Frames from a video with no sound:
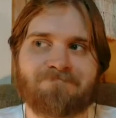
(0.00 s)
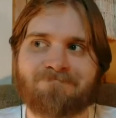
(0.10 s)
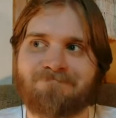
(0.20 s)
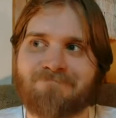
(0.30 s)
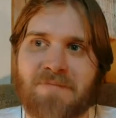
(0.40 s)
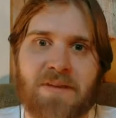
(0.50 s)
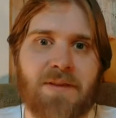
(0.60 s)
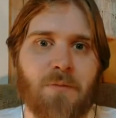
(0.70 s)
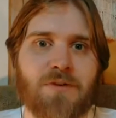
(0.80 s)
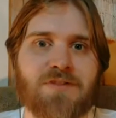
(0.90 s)
mm,
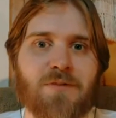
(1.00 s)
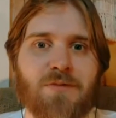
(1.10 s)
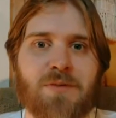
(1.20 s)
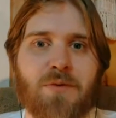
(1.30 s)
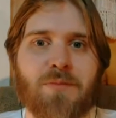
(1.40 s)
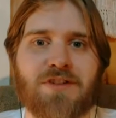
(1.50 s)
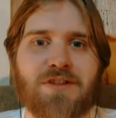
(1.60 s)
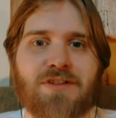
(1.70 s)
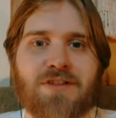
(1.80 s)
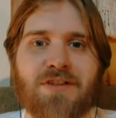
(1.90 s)
networks don't really put much
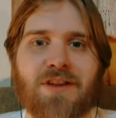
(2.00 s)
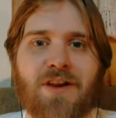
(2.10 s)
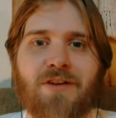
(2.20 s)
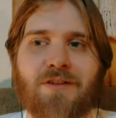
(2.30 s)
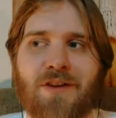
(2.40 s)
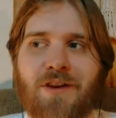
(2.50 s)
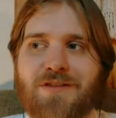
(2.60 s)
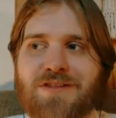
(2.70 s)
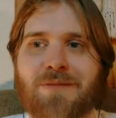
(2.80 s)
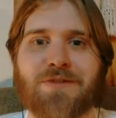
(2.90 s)
into their their
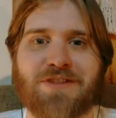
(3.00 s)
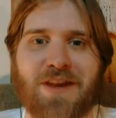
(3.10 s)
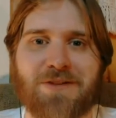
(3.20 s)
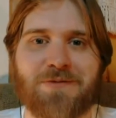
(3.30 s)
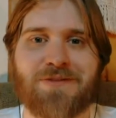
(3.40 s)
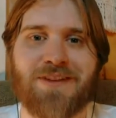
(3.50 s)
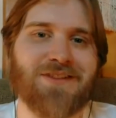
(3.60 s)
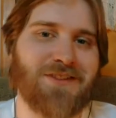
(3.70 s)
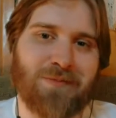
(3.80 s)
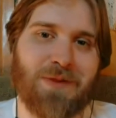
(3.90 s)
summer schedules.
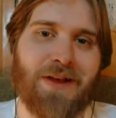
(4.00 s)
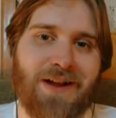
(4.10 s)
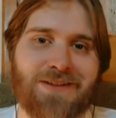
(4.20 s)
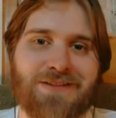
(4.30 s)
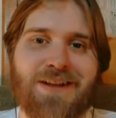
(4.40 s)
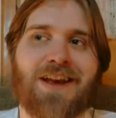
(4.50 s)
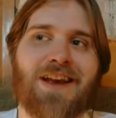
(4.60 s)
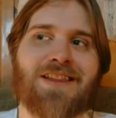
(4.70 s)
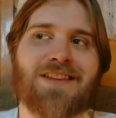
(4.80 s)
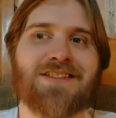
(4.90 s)
Let's just be honest.
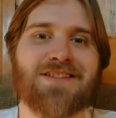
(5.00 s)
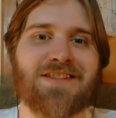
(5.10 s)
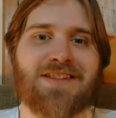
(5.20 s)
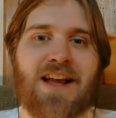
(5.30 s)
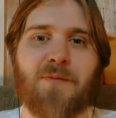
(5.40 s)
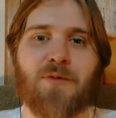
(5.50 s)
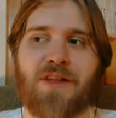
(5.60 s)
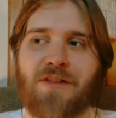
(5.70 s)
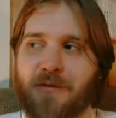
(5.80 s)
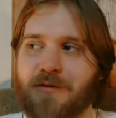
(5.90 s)
This is the time where
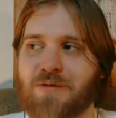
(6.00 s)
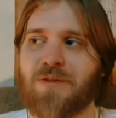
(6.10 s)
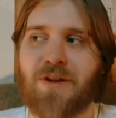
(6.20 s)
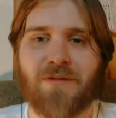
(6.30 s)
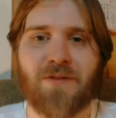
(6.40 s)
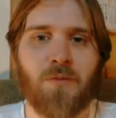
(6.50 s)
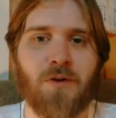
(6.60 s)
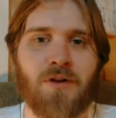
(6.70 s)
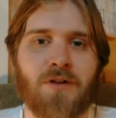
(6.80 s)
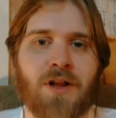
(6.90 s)
they throw some stuff at the
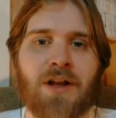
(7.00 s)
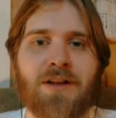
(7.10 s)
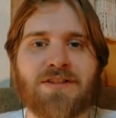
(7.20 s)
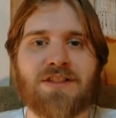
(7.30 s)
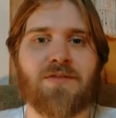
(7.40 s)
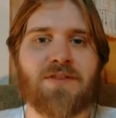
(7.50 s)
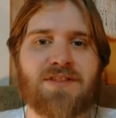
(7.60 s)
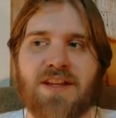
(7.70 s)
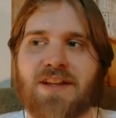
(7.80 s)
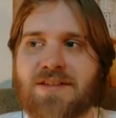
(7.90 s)
wall, see if it
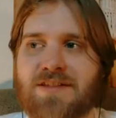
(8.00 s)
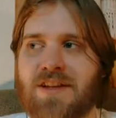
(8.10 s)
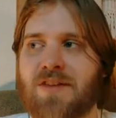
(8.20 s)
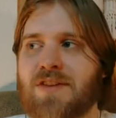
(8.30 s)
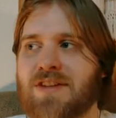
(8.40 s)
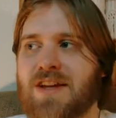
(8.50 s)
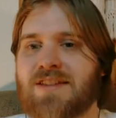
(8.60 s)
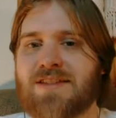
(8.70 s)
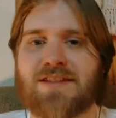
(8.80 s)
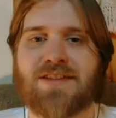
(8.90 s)
sticks. If it
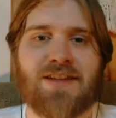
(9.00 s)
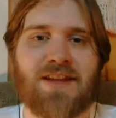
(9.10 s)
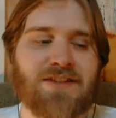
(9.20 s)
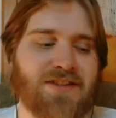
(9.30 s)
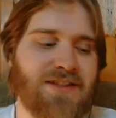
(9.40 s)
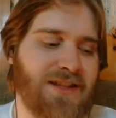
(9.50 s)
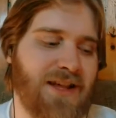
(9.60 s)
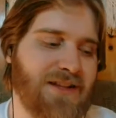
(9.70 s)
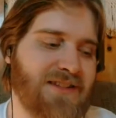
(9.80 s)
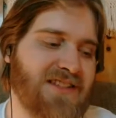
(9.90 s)
doesn't, they just
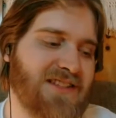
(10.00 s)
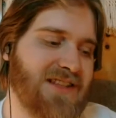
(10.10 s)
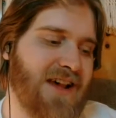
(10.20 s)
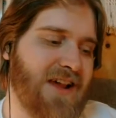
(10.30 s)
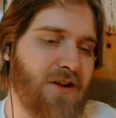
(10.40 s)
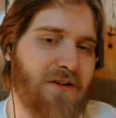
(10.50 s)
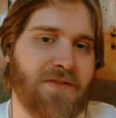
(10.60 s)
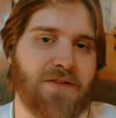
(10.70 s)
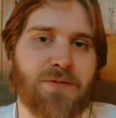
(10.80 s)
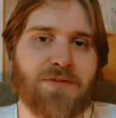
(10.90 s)
let it slide off
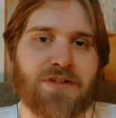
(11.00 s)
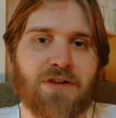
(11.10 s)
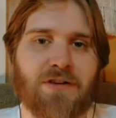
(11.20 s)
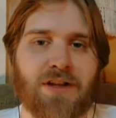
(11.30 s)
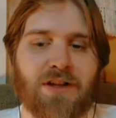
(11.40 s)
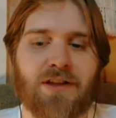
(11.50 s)
into obscurity. Or